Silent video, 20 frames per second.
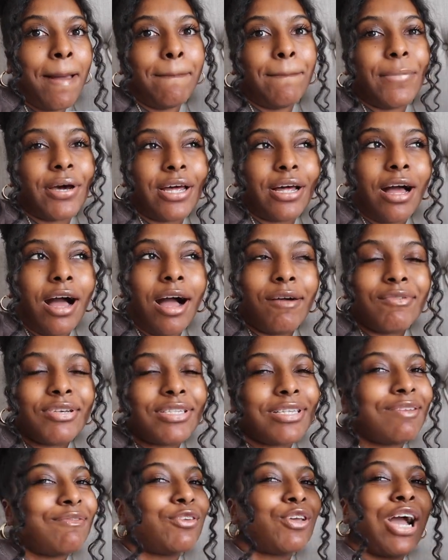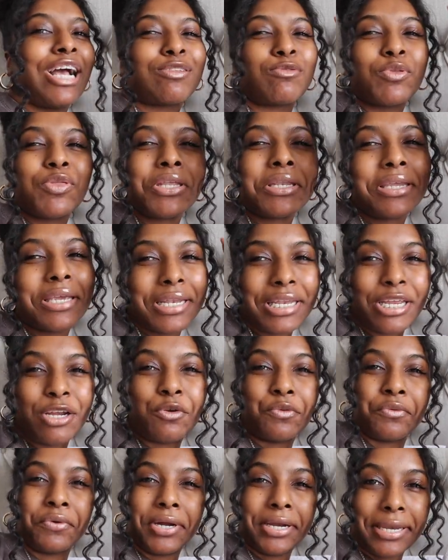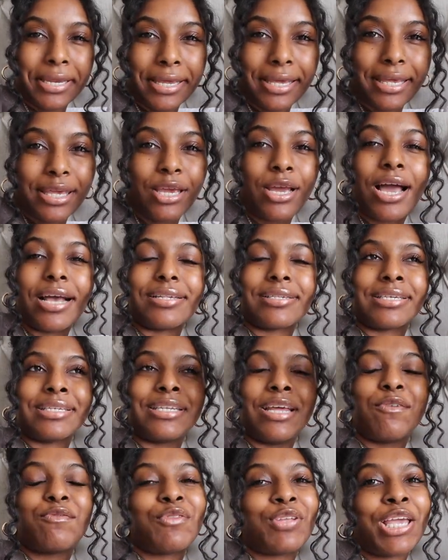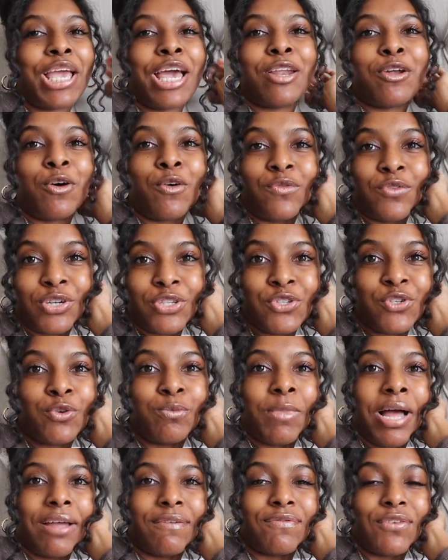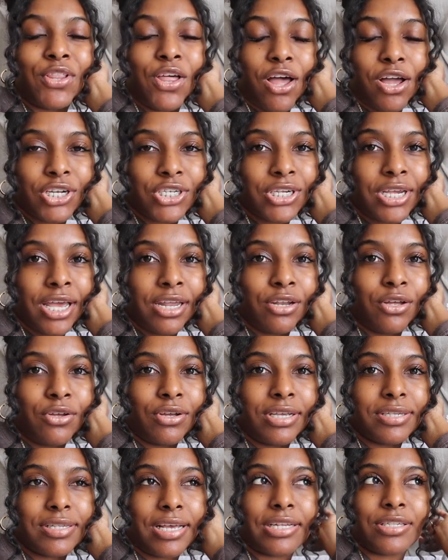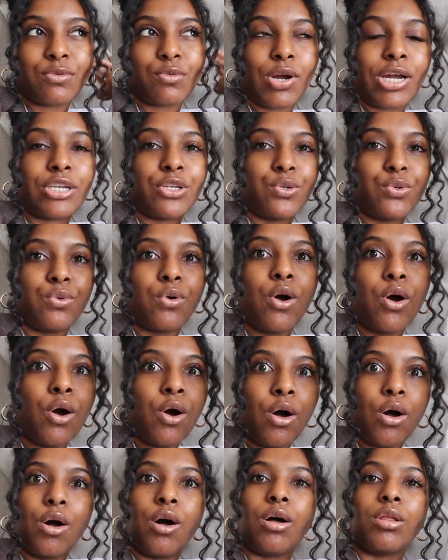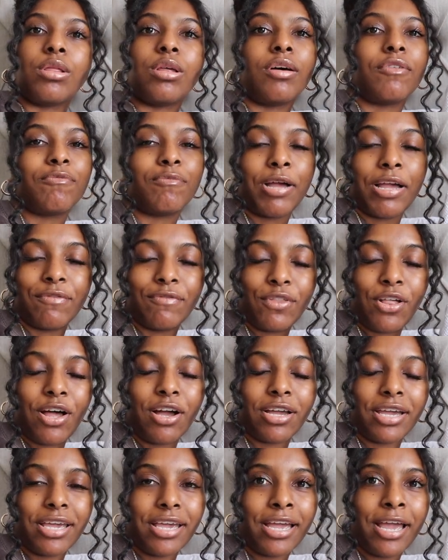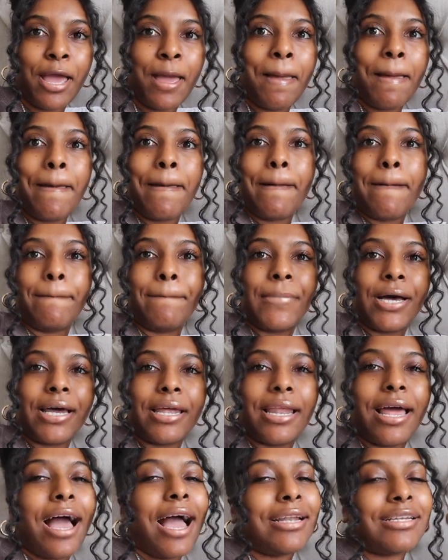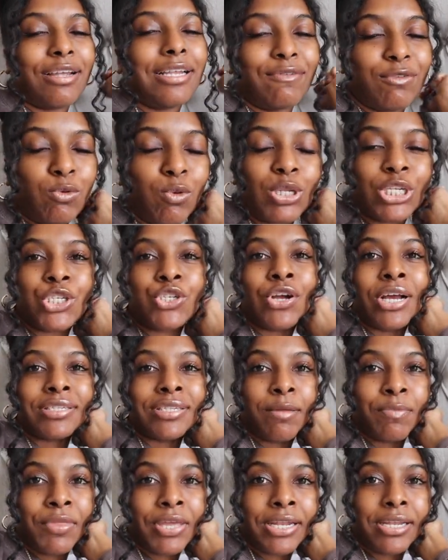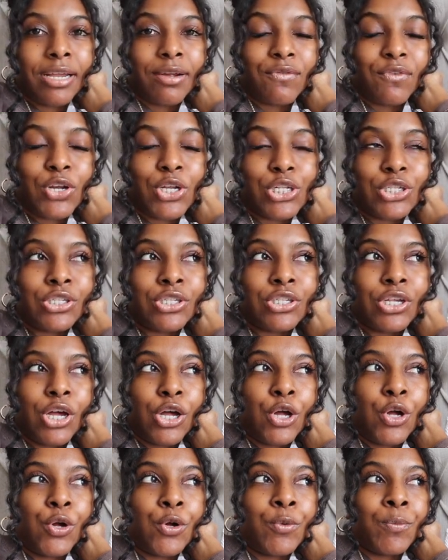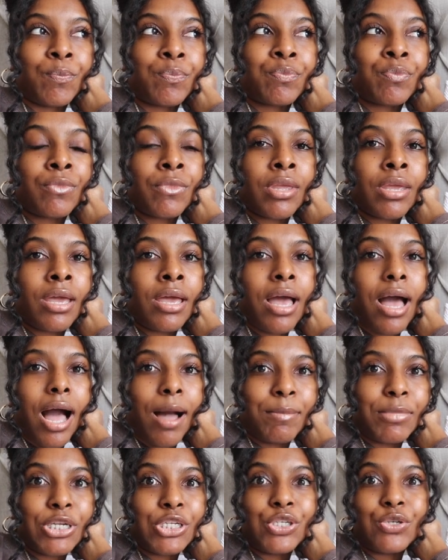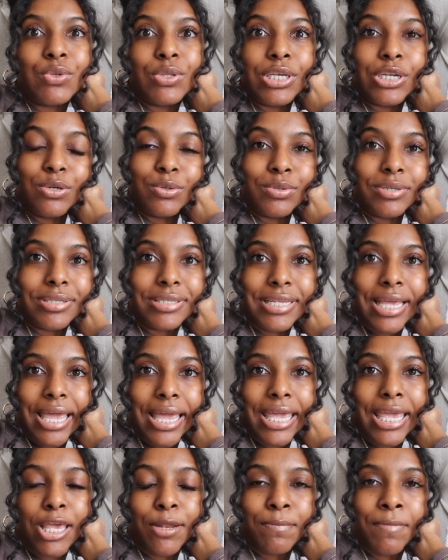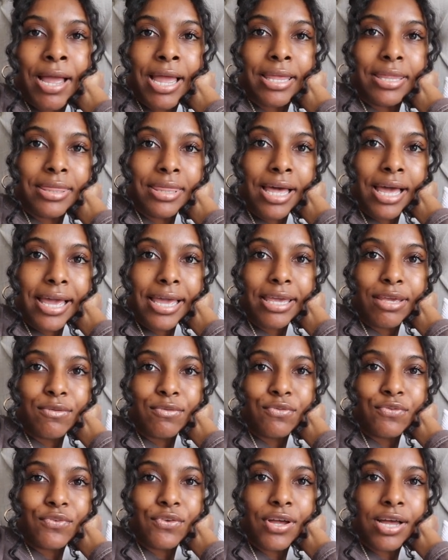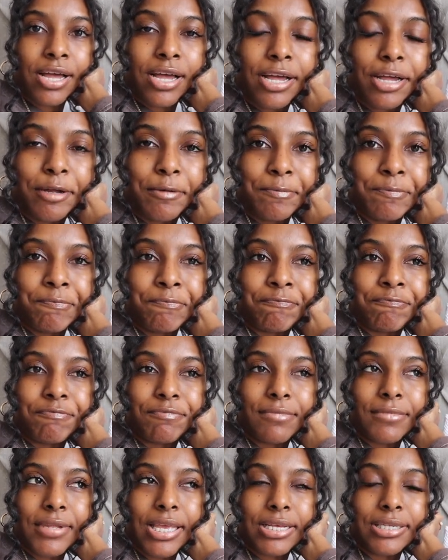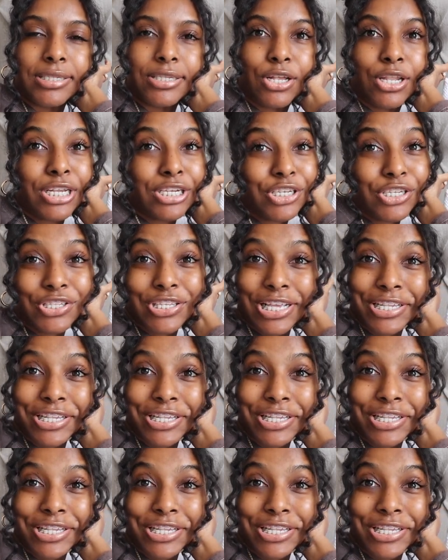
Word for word: but obviously if you guys want the nitty gritty you guys can definitely head over to my vlog channel because that's where i do all of my vlogging but I definitely want to try something different. So I'm going to do a little day in my life. Um, so let's just